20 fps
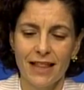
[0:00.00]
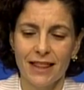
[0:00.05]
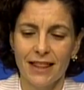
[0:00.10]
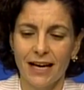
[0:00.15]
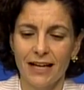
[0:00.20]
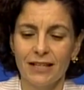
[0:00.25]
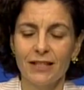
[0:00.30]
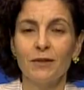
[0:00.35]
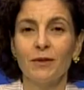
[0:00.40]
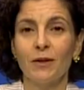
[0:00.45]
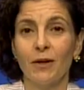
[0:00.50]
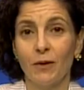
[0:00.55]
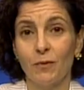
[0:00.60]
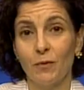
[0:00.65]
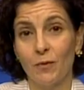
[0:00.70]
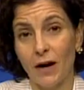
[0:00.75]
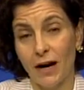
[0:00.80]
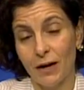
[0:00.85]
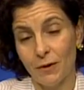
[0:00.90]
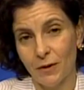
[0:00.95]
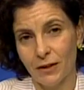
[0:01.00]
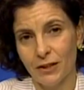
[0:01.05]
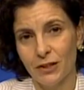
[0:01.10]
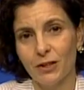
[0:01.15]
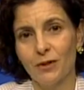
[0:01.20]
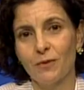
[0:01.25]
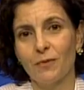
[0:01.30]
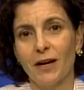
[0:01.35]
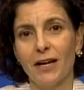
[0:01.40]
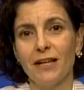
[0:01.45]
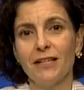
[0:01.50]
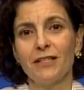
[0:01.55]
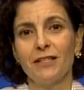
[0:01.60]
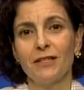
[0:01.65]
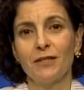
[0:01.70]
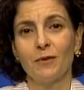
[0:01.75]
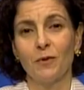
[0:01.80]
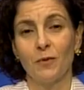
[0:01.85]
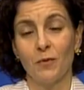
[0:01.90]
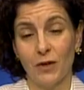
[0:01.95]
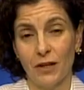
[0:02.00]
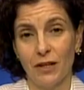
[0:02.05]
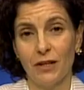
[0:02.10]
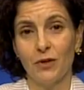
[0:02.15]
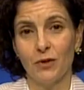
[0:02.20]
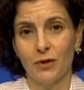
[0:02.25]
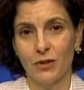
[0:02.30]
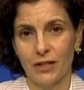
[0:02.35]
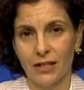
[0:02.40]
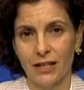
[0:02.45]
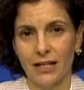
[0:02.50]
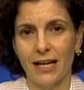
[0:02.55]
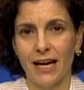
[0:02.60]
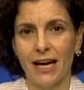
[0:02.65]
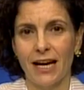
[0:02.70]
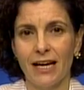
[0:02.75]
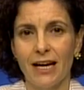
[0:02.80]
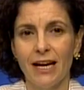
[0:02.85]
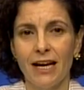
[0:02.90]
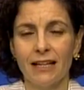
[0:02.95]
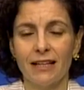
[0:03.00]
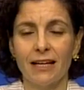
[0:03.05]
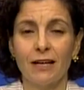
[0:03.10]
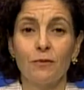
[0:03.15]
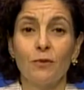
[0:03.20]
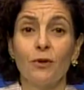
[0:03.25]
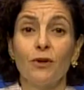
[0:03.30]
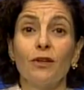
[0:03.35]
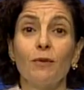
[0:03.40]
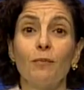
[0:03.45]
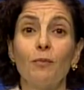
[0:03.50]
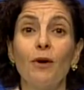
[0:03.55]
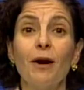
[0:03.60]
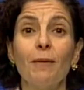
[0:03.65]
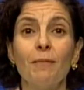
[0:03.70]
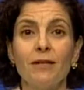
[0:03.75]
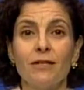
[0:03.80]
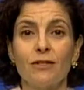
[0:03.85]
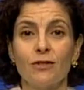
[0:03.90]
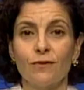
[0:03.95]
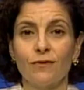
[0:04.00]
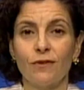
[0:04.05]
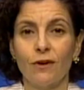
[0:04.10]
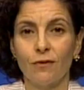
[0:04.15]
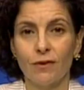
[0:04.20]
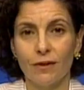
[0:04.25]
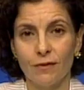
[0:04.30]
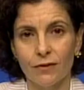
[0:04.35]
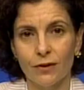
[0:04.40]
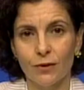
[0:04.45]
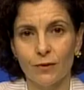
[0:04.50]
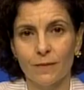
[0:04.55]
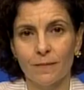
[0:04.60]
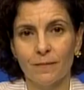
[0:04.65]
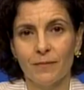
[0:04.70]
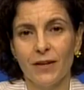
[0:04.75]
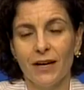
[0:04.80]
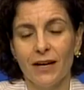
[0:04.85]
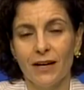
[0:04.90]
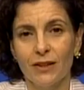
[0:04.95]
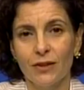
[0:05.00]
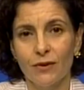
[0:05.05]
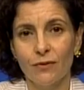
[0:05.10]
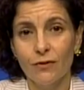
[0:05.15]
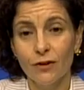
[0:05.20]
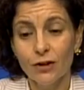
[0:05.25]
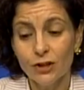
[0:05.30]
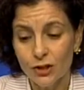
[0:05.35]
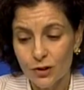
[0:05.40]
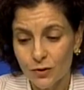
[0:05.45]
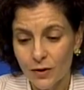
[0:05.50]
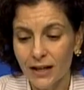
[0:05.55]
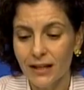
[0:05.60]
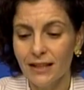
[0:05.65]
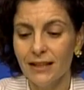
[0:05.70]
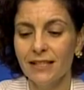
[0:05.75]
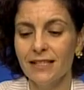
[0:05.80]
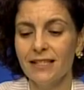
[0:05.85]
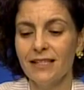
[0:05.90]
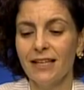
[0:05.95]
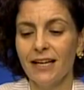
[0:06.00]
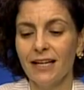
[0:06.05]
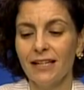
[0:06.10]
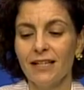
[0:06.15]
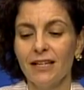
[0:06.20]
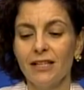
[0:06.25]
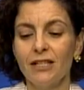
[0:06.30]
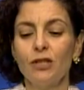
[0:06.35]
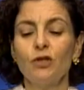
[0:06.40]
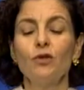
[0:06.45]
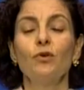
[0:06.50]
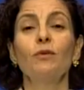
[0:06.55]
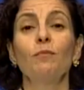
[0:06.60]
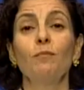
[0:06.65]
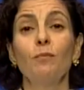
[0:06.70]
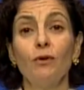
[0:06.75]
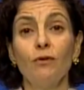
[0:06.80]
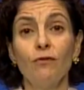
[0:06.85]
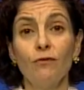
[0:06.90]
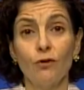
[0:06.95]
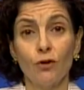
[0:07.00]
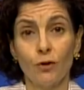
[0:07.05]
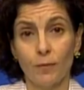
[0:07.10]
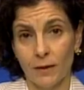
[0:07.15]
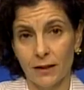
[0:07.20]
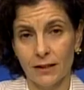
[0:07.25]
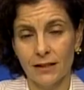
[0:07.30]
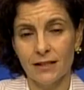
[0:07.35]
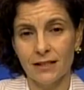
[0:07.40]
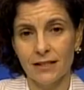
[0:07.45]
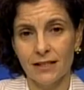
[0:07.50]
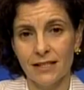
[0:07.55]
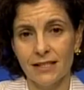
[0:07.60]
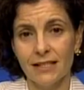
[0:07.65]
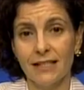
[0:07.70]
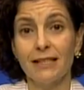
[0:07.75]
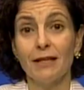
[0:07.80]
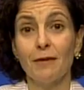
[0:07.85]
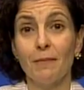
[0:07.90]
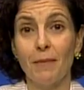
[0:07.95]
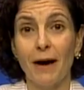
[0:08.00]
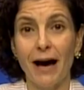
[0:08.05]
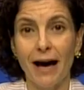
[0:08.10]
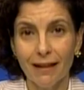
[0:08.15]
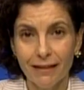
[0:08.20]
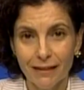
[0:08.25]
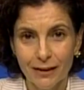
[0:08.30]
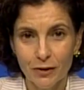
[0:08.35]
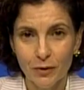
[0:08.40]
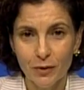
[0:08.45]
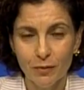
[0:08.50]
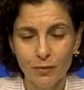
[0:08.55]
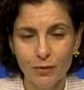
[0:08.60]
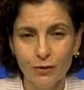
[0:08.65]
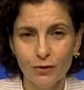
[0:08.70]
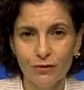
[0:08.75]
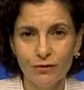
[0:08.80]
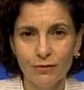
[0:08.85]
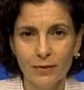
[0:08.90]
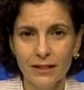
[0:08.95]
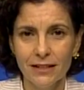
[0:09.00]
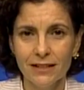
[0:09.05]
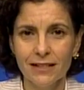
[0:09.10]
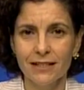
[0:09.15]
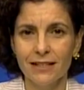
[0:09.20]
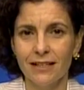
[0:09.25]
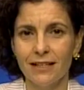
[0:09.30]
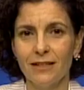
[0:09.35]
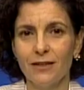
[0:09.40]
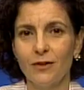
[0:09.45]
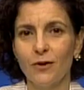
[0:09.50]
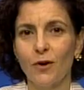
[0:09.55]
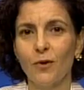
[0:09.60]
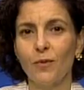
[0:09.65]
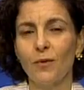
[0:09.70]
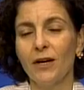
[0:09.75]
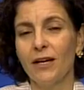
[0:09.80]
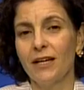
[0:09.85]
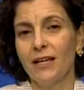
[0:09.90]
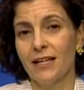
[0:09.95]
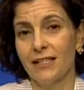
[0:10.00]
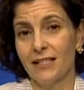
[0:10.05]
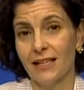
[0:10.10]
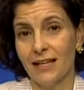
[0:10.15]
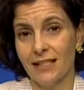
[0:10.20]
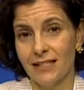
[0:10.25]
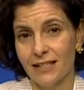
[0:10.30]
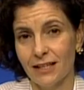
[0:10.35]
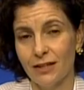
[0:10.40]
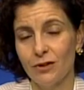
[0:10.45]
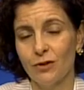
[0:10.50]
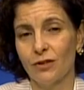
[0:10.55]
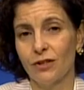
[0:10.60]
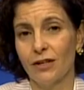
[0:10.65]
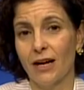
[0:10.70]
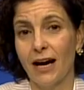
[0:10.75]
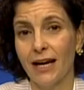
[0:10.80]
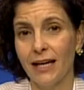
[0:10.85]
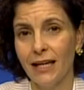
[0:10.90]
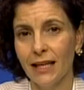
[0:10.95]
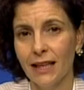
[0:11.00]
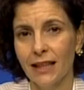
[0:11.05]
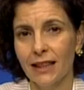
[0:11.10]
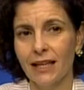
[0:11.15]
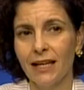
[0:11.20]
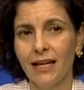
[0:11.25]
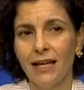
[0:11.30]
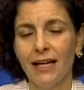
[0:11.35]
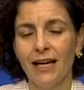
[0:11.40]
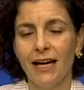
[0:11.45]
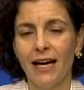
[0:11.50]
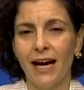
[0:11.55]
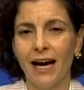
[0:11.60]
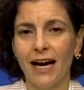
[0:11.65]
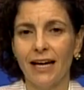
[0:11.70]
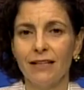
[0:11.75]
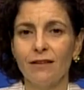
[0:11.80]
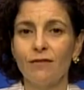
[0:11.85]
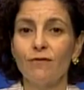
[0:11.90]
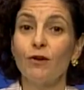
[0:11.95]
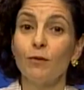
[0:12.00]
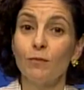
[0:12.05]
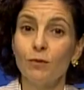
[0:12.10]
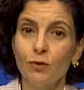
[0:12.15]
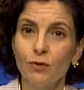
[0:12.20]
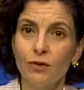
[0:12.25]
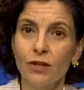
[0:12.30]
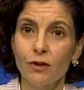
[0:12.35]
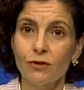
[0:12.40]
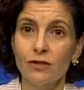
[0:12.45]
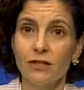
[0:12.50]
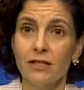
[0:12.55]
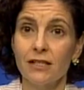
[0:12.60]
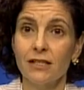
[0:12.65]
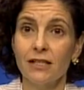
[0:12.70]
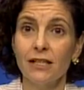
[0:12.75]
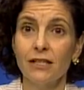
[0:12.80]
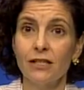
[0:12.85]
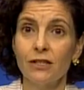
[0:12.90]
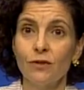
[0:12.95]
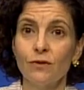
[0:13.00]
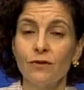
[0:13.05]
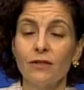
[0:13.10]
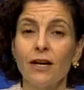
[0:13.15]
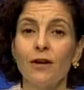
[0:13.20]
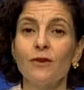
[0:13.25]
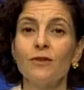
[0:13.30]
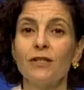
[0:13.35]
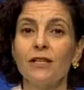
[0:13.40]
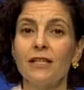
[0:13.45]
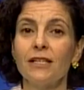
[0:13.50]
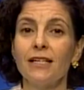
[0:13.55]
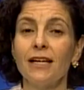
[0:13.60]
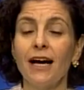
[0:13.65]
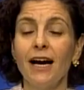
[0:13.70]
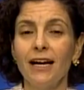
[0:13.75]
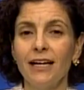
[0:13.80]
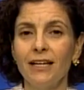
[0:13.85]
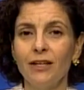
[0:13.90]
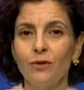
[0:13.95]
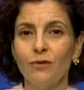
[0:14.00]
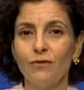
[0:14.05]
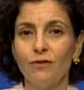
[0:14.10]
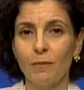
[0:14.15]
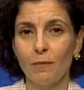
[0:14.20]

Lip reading: that I want to raise with you today that were the premise of our review. The first strength is that student performance is in the path to improvement. In Norway, as I said, you're 9th, and from 2006-2009 you've